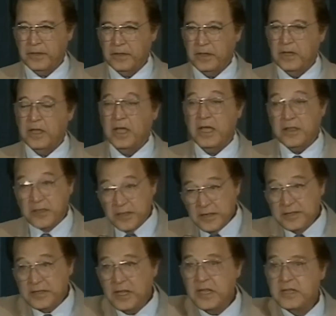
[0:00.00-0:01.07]
And this
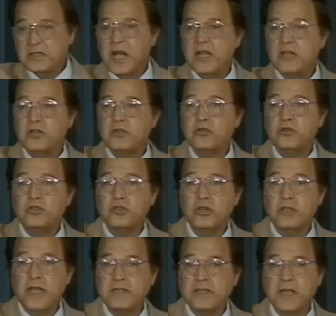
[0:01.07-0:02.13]
is, you should,
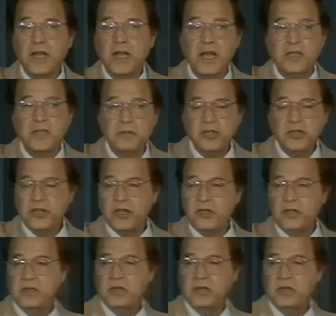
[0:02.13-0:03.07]
as an academician,